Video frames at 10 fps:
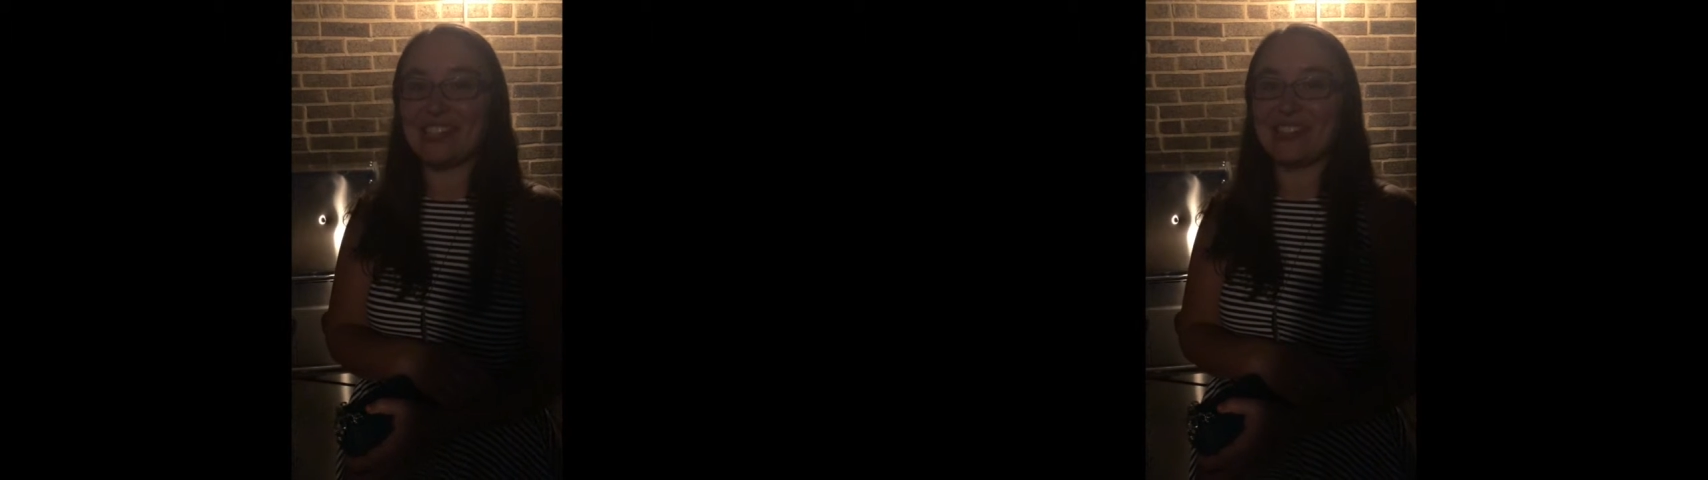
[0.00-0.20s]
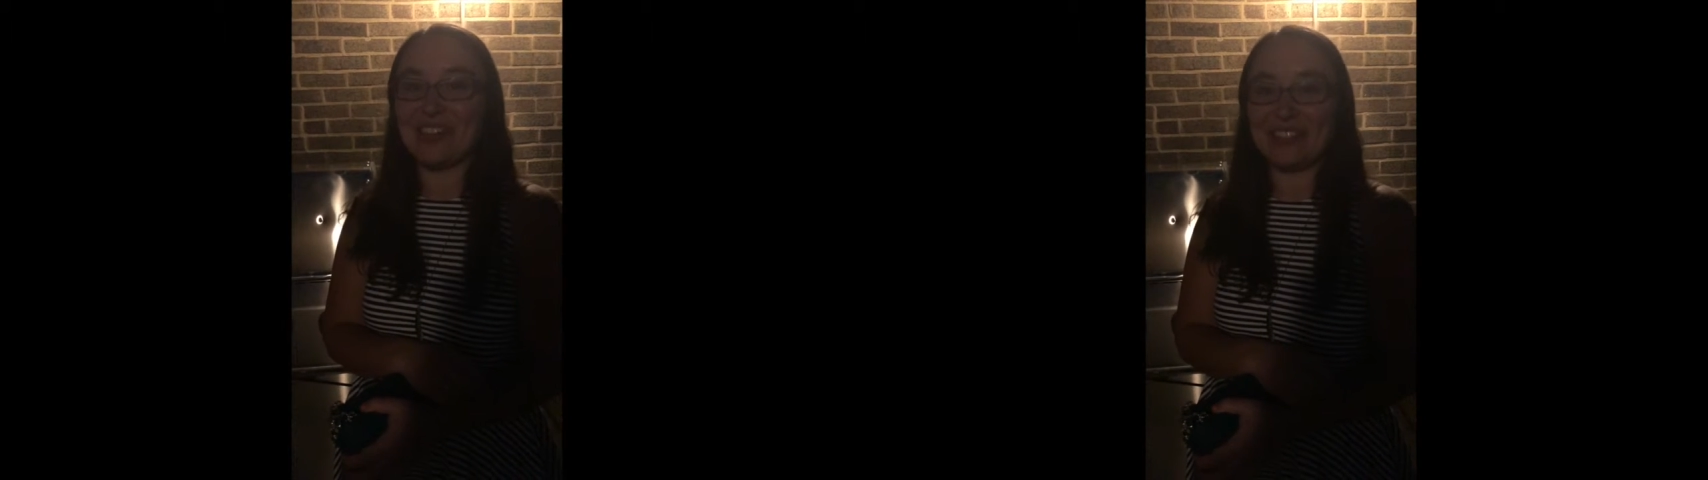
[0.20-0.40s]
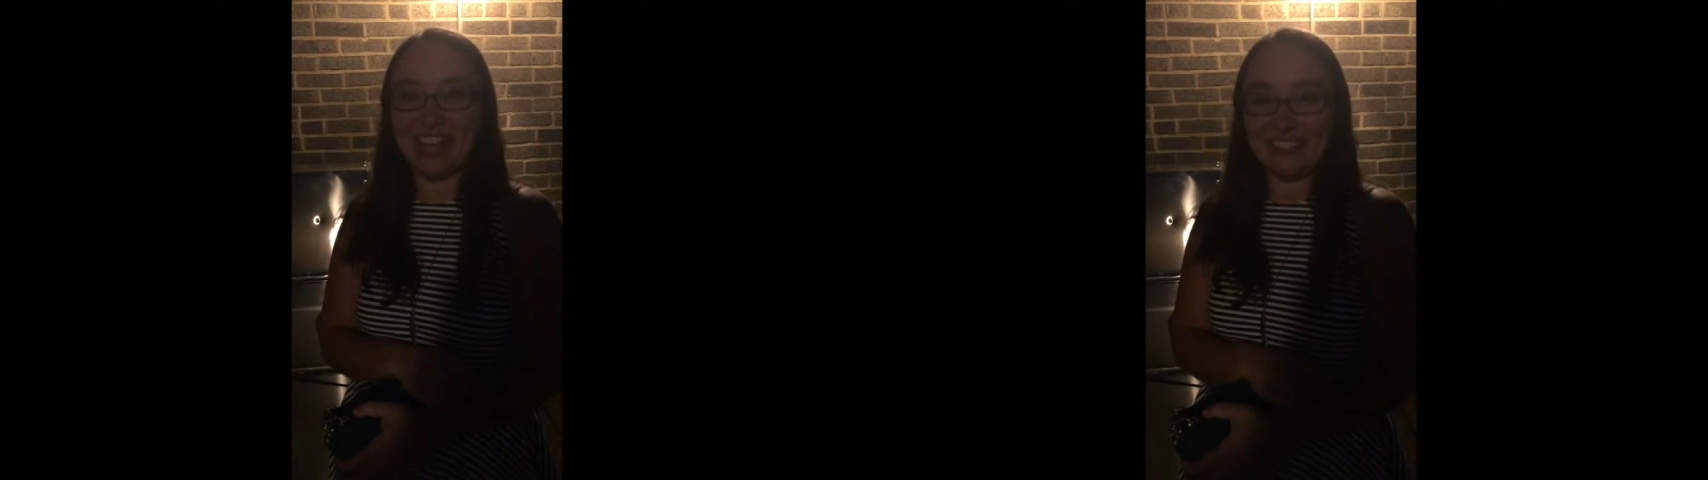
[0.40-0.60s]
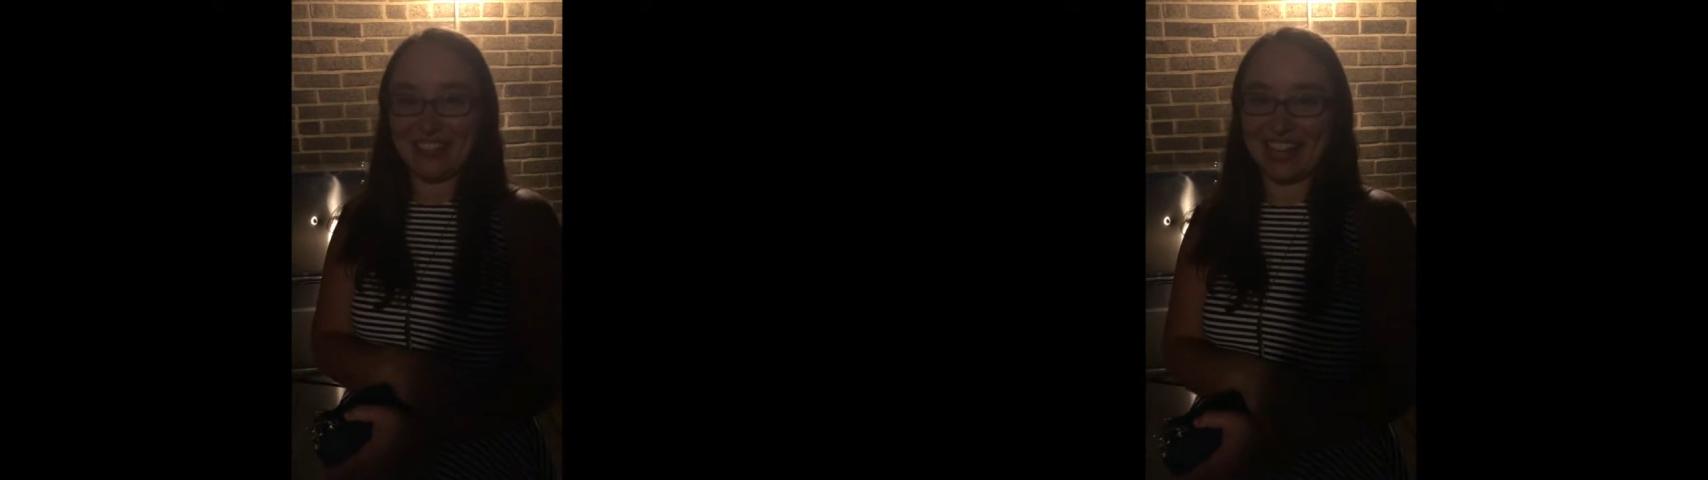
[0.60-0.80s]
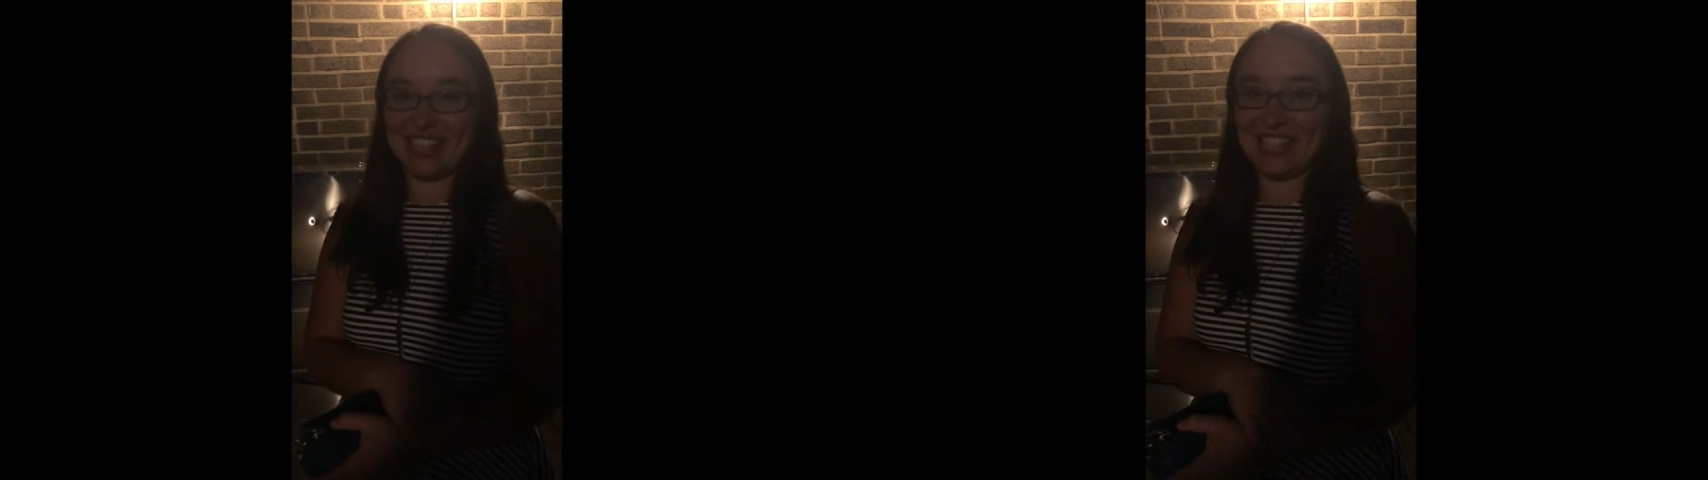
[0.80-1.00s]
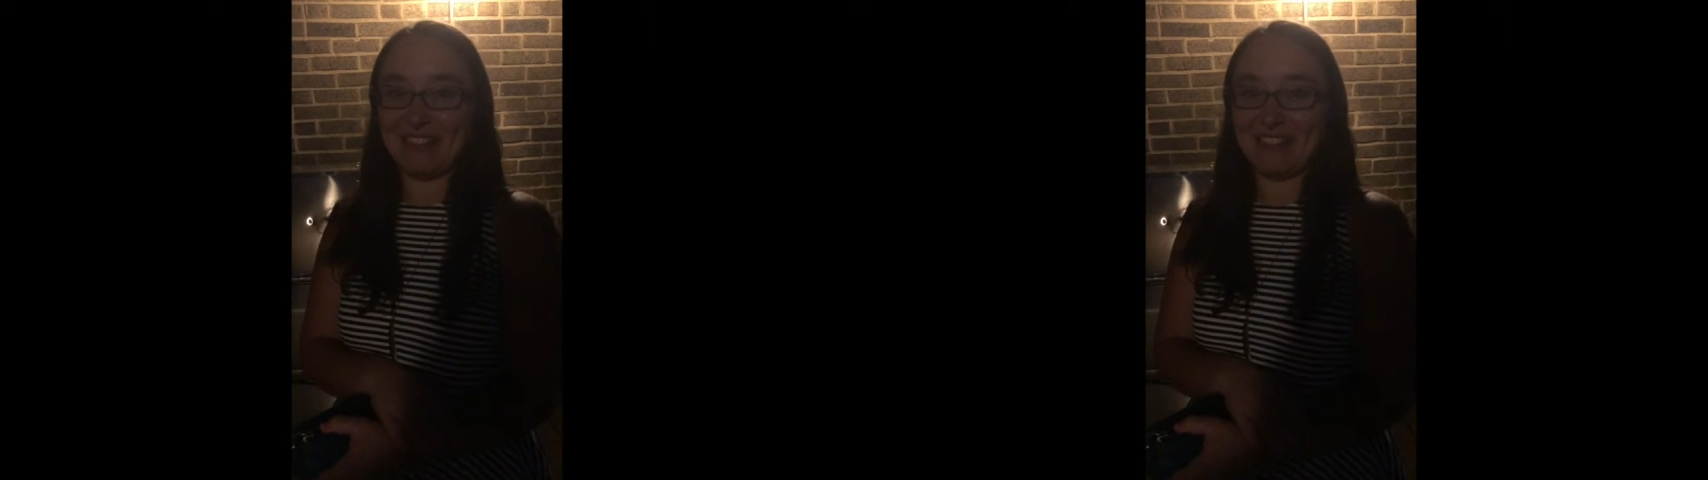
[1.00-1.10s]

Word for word: is to don't let fantasy